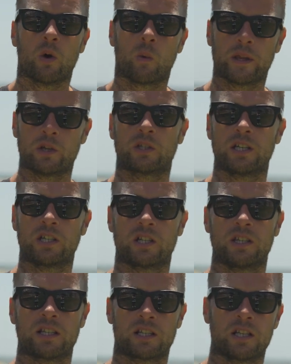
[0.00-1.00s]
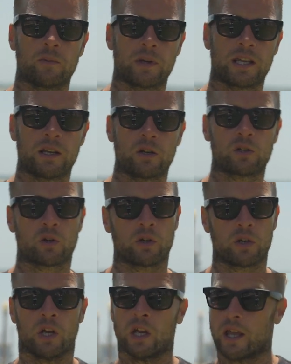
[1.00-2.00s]
when you're teaching this to your beginners,
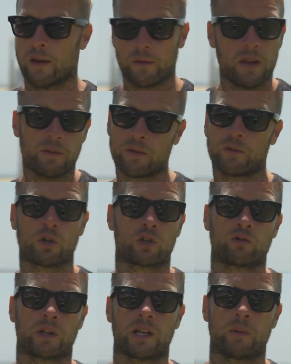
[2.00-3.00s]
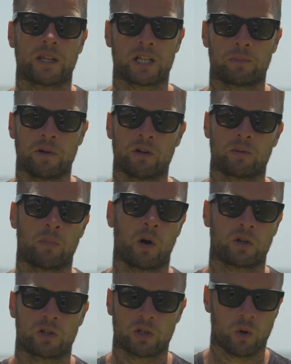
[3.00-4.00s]
or even if you're just drilling it with experienced
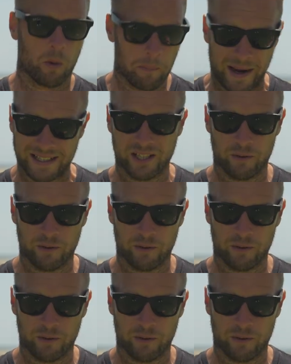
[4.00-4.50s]
boxers and going back to the